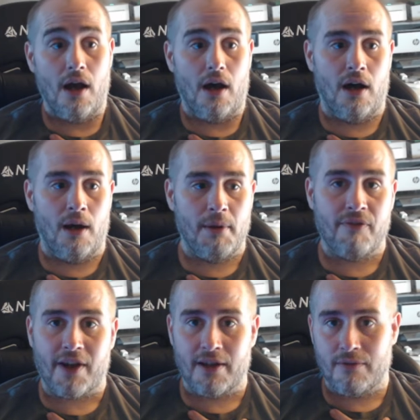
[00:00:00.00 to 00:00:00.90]
If
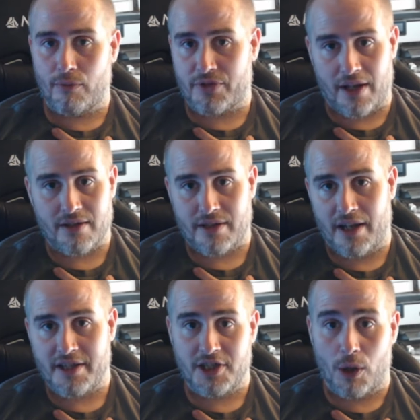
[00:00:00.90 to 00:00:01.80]
I can sense that
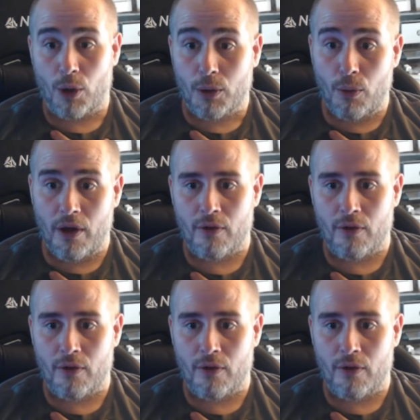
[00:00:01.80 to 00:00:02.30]
it's easy to work with,